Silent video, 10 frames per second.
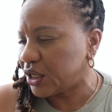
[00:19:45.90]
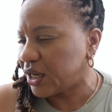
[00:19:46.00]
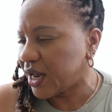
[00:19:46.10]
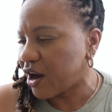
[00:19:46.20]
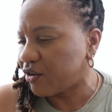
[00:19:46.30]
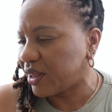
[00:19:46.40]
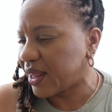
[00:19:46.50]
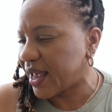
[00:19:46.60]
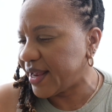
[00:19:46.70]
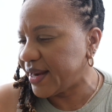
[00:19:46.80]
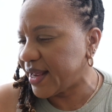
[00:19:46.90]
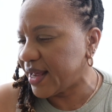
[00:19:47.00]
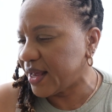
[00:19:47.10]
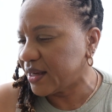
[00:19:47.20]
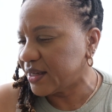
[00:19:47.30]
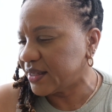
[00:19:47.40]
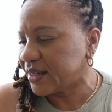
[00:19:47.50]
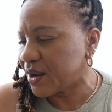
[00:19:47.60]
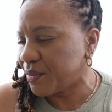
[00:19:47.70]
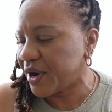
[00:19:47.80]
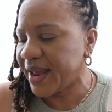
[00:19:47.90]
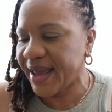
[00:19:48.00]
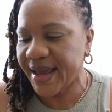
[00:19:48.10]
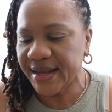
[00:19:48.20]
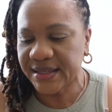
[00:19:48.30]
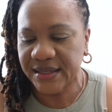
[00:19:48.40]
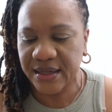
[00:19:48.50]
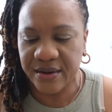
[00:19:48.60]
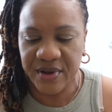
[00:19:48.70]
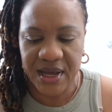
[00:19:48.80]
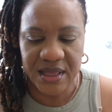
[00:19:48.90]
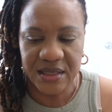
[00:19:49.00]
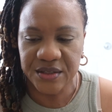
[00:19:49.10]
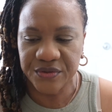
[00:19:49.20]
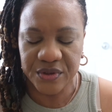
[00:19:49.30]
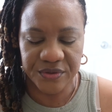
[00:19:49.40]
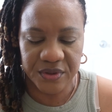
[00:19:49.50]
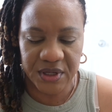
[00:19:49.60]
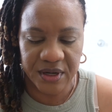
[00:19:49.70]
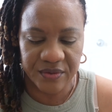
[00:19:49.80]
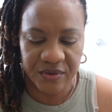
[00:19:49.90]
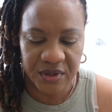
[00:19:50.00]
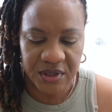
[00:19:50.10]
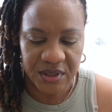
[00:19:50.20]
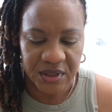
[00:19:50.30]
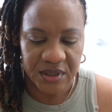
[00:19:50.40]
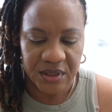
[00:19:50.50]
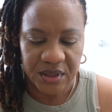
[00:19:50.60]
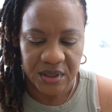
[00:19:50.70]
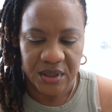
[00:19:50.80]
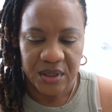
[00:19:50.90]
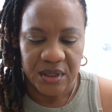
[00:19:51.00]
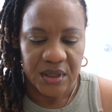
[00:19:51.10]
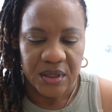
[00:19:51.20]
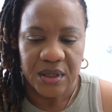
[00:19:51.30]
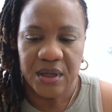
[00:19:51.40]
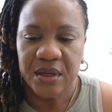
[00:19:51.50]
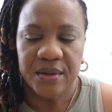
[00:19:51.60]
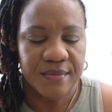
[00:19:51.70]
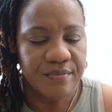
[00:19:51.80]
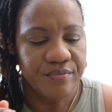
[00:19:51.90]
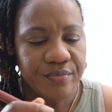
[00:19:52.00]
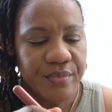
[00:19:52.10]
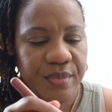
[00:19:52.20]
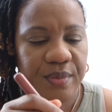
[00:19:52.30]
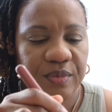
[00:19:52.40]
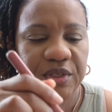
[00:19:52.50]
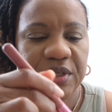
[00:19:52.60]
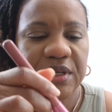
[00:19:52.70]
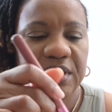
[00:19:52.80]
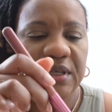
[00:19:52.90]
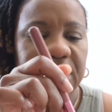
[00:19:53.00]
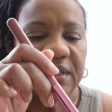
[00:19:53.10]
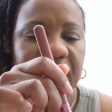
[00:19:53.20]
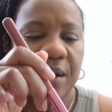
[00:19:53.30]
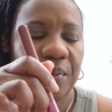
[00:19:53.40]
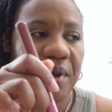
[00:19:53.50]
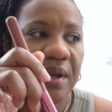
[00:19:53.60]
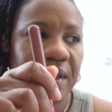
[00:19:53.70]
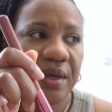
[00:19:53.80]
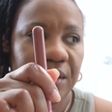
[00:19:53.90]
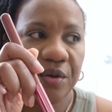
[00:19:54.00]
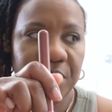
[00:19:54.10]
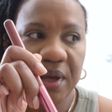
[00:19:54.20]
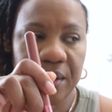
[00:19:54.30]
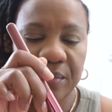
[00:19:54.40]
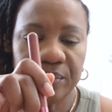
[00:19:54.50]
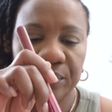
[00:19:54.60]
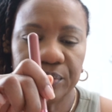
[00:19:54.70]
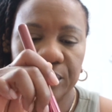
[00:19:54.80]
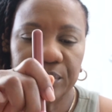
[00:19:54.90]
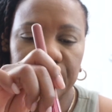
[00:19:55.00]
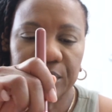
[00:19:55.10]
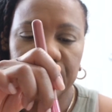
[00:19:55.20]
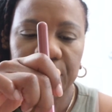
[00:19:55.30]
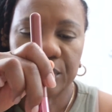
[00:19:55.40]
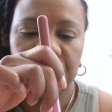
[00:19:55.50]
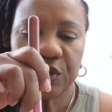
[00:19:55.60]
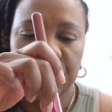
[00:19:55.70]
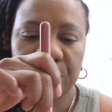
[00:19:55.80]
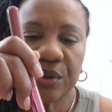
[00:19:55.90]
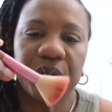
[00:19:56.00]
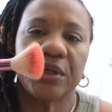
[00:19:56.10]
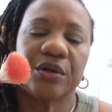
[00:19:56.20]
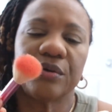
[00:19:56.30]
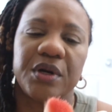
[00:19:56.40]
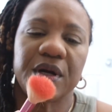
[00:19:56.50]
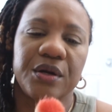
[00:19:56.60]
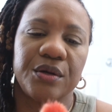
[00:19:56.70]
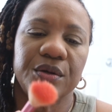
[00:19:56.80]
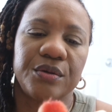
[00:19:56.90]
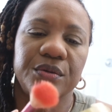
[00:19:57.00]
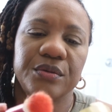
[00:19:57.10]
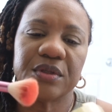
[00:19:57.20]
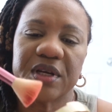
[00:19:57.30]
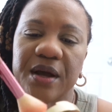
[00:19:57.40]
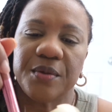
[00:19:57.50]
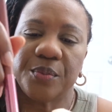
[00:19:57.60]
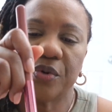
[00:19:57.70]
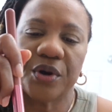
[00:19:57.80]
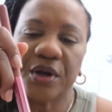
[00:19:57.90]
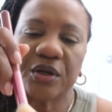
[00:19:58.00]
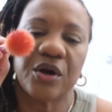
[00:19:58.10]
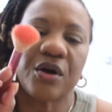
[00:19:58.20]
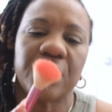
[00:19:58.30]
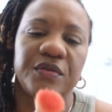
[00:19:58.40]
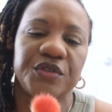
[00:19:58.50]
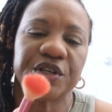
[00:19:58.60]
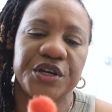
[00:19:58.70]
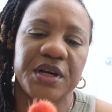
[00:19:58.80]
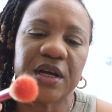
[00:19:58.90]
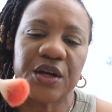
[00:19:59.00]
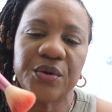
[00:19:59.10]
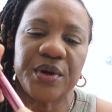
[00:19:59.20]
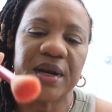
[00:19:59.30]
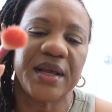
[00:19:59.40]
Carolina. It's number 8, and I've had this for forever. I'm just going to tap in a little bit, swirl it around, tap the product off so you're not going in